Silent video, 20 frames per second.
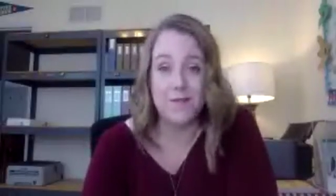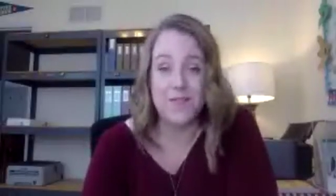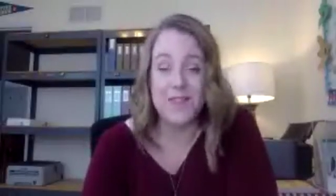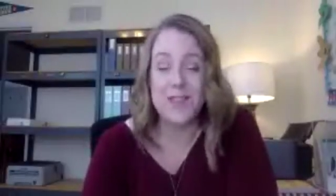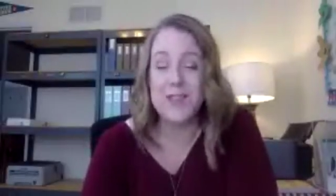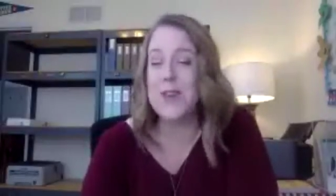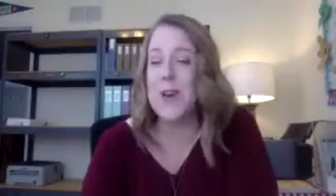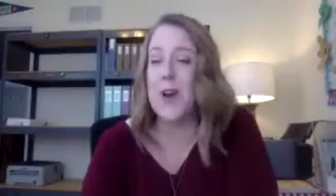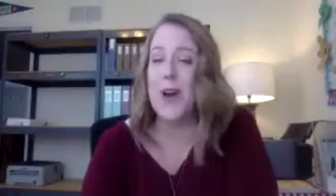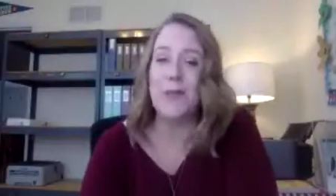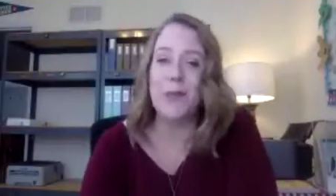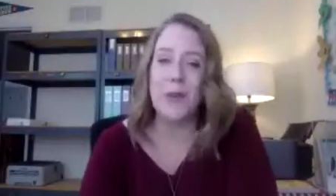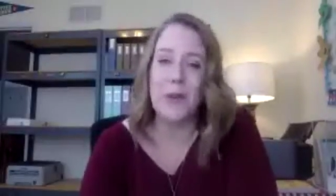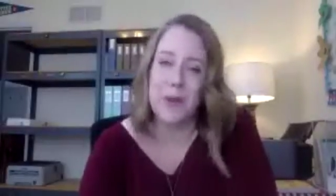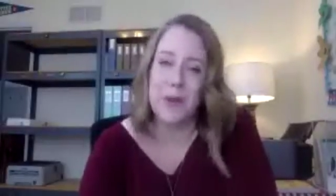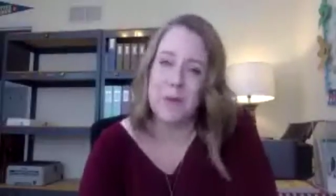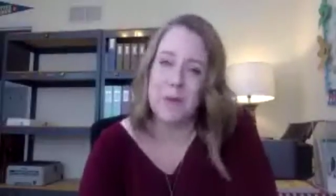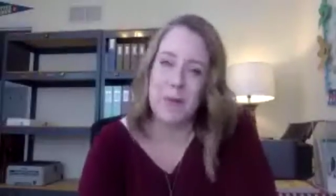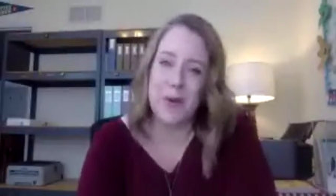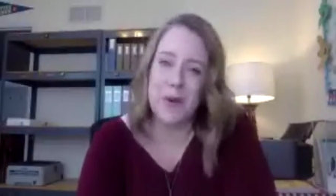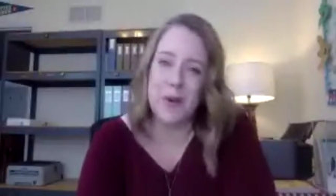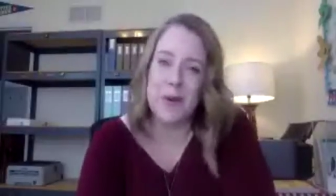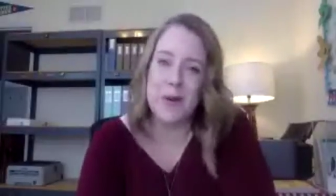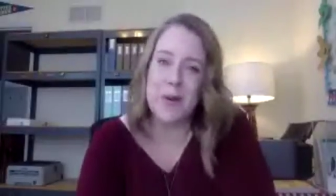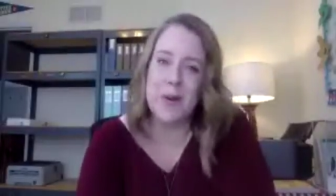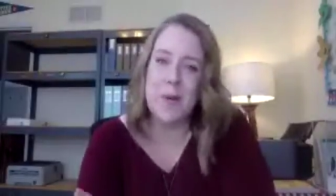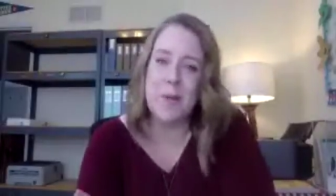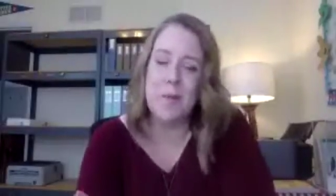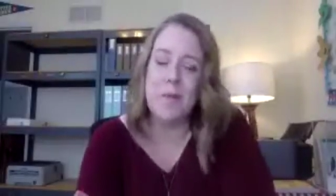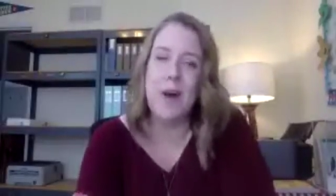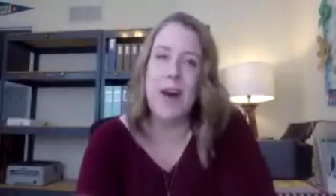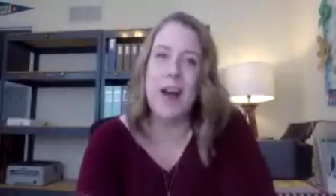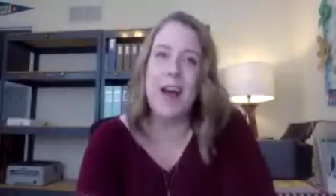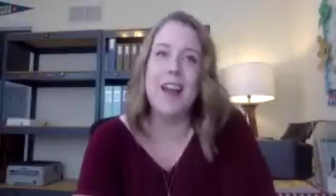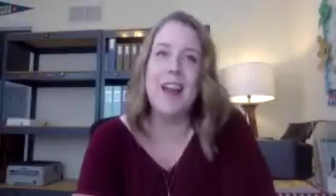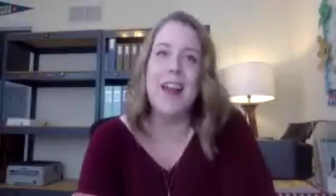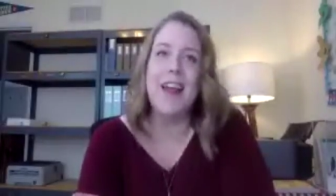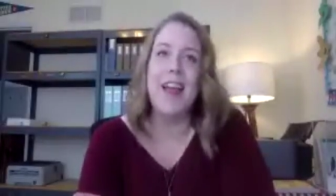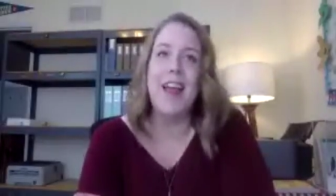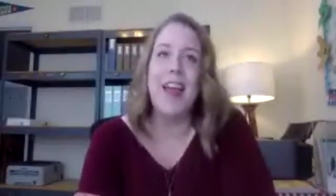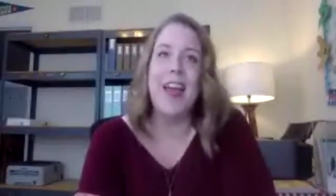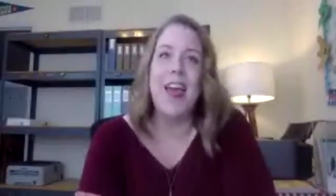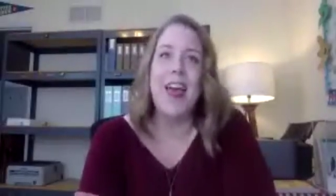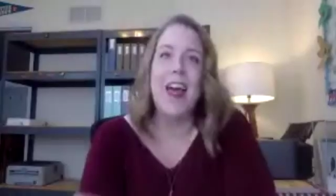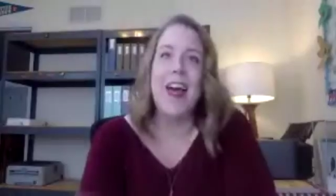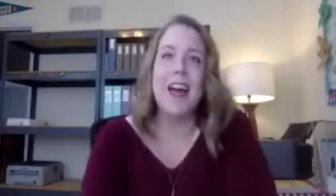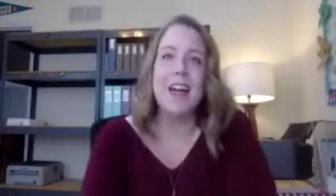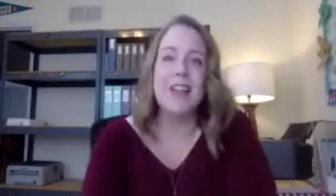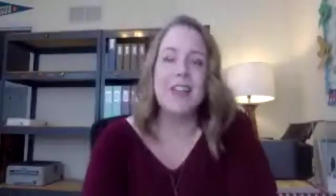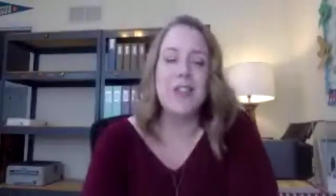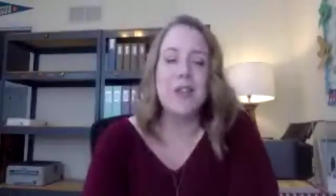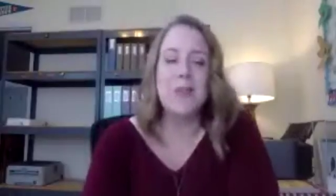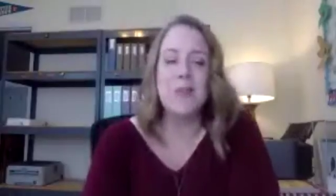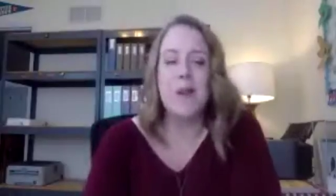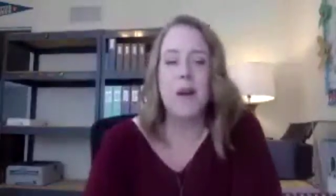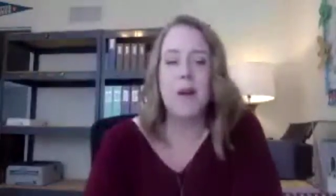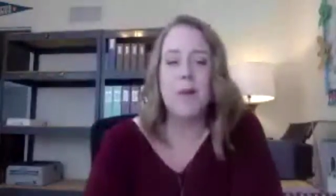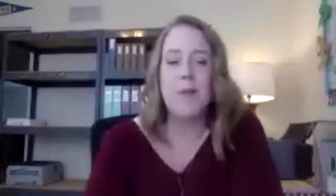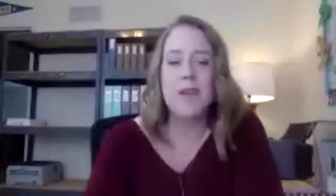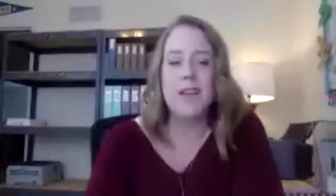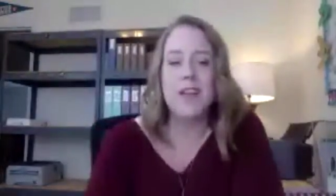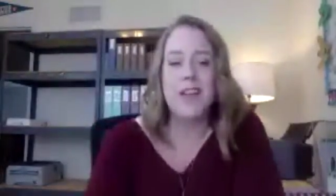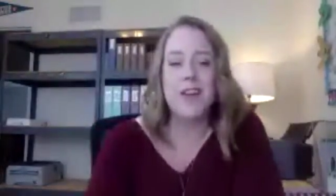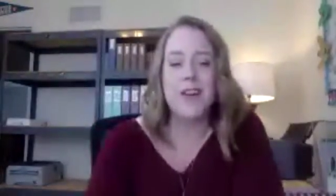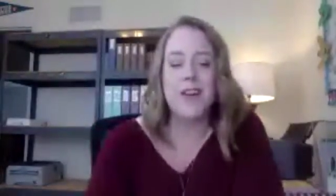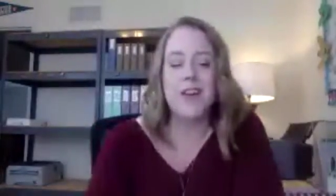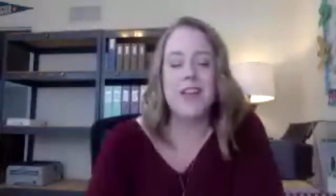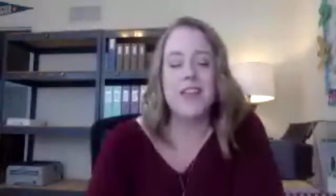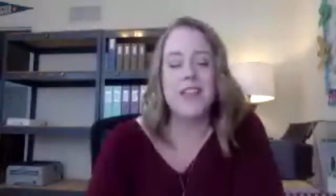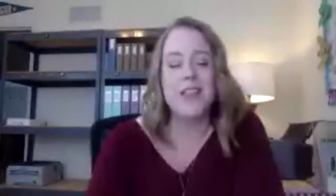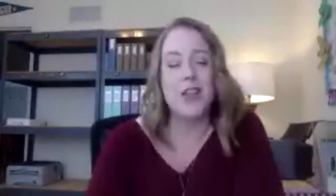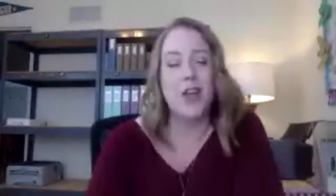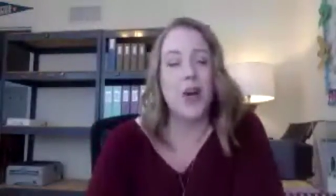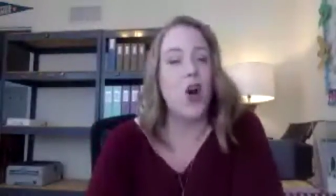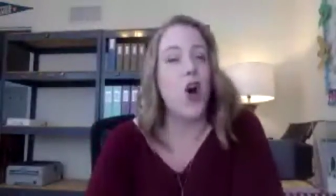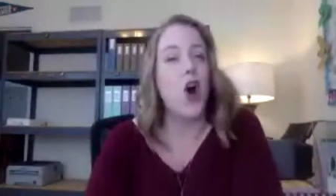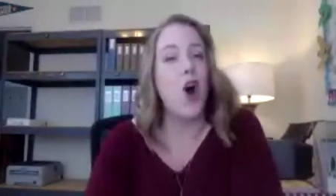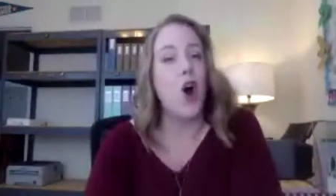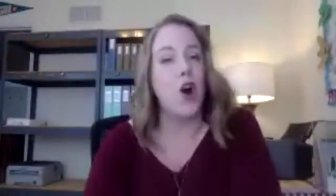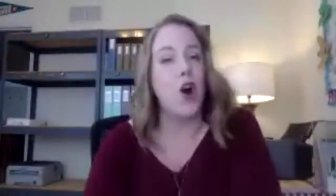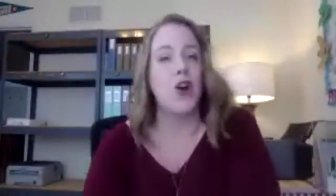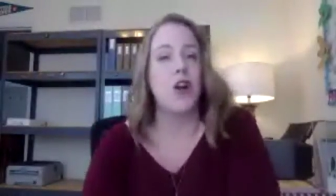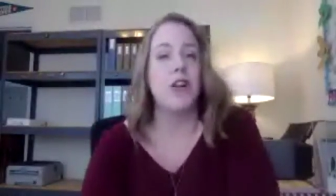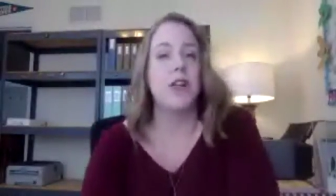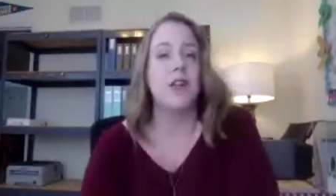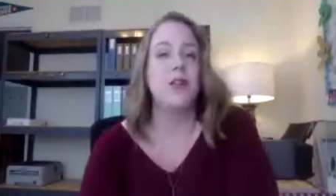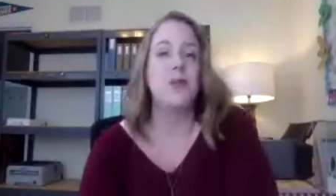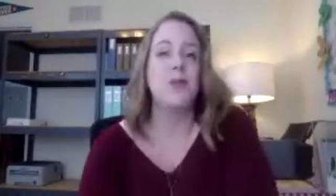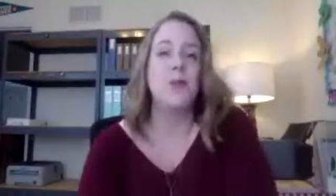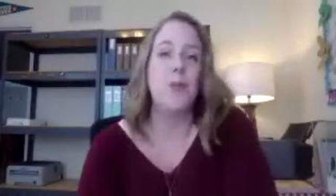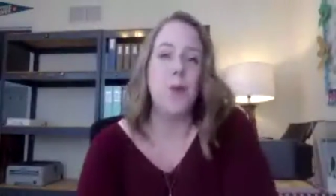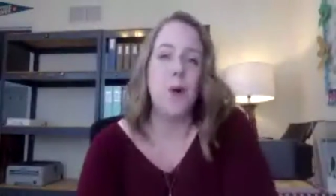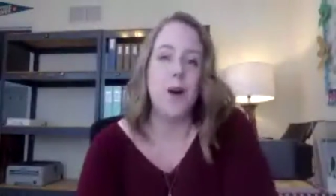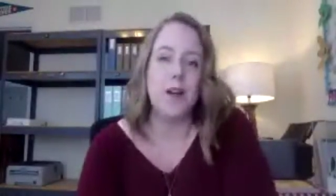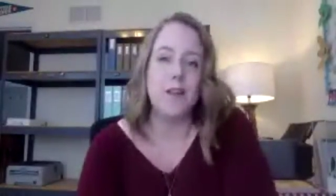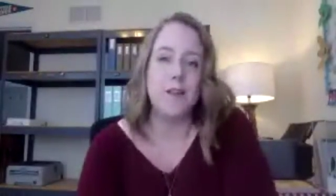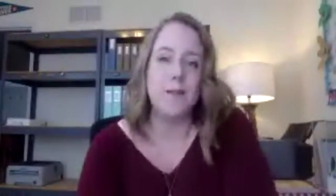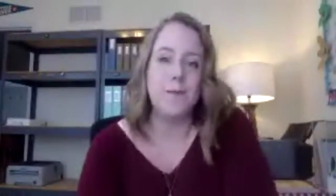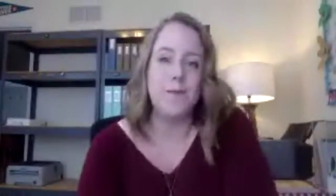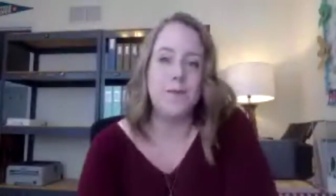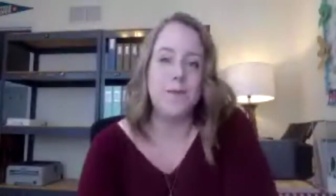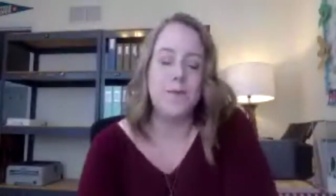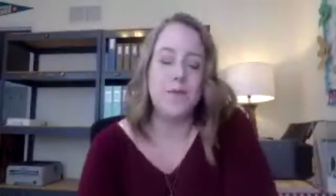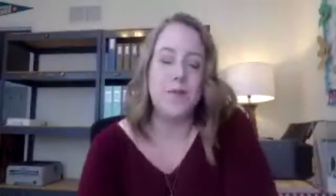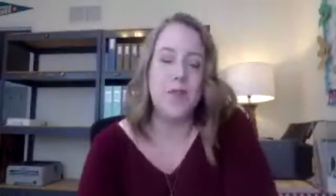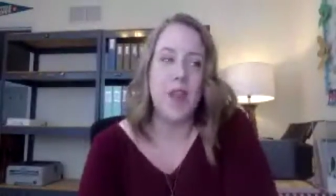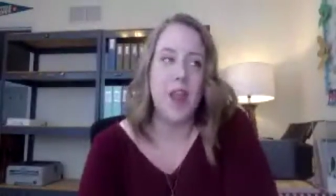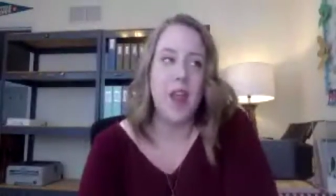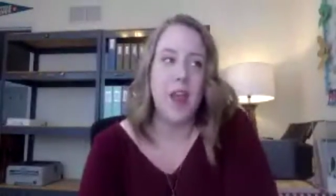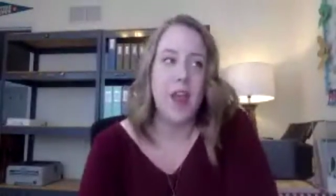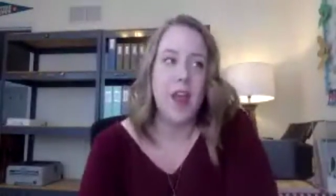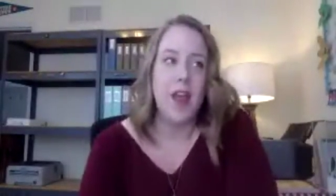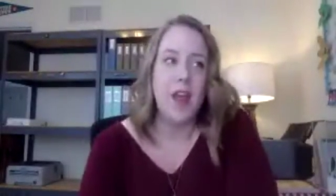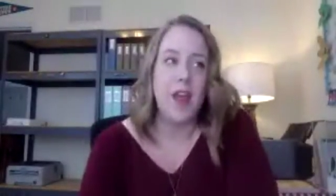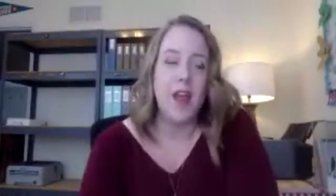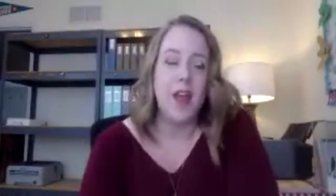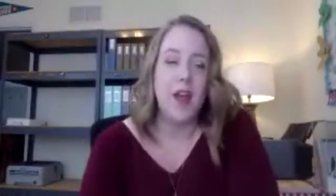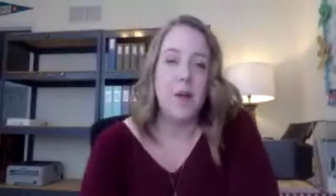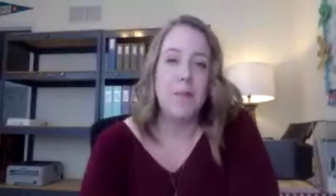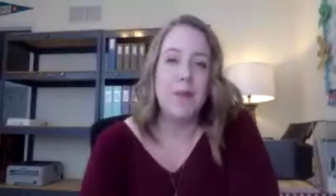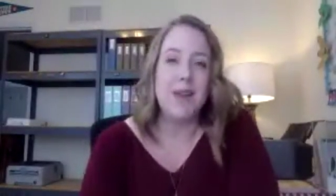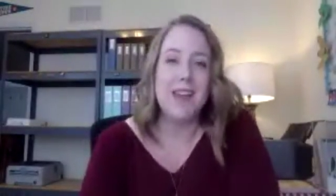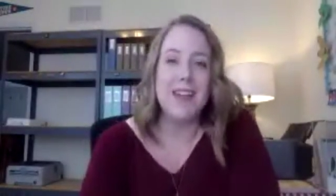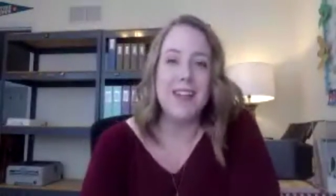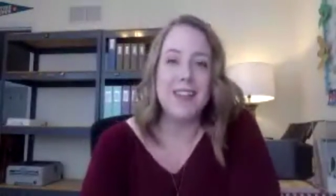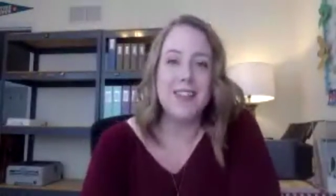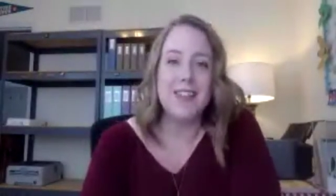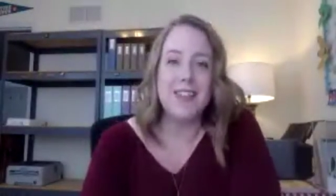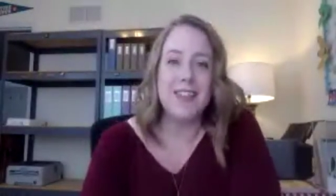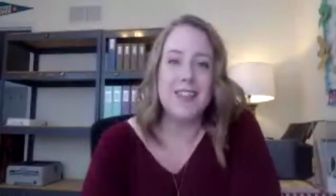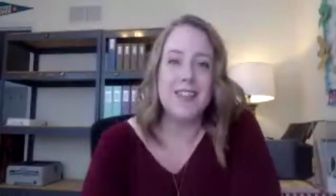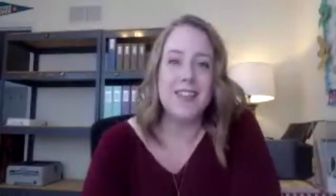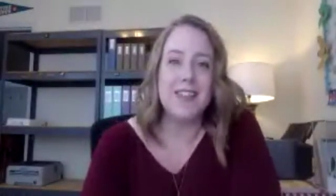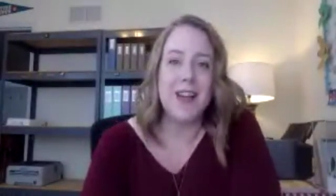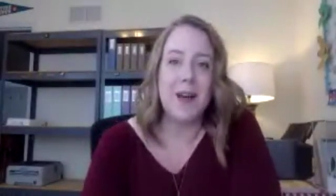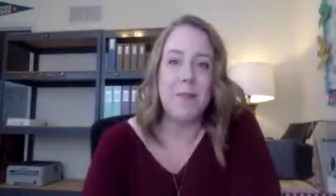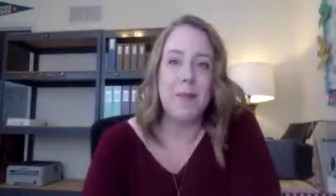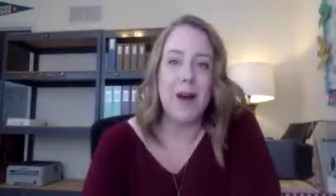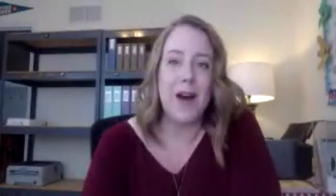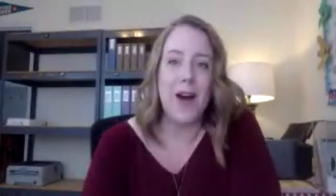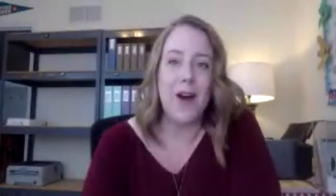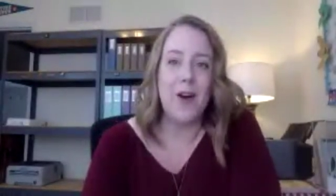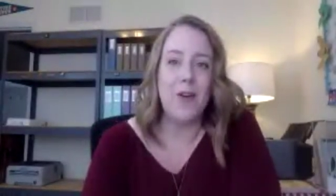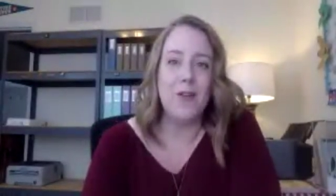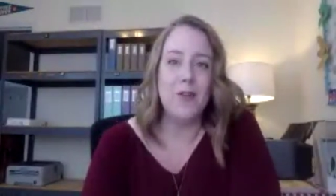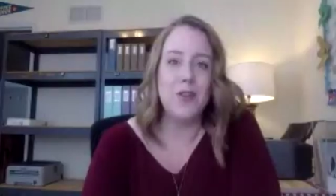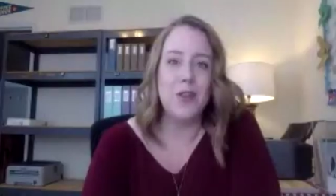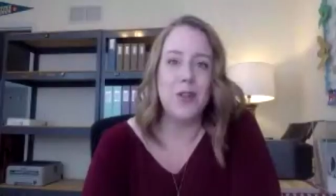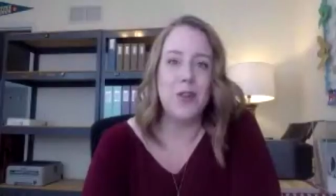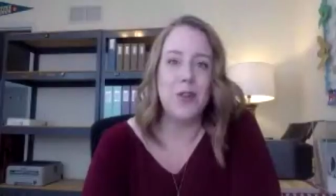These are all really important, but action probably here is the hardest one, because it's about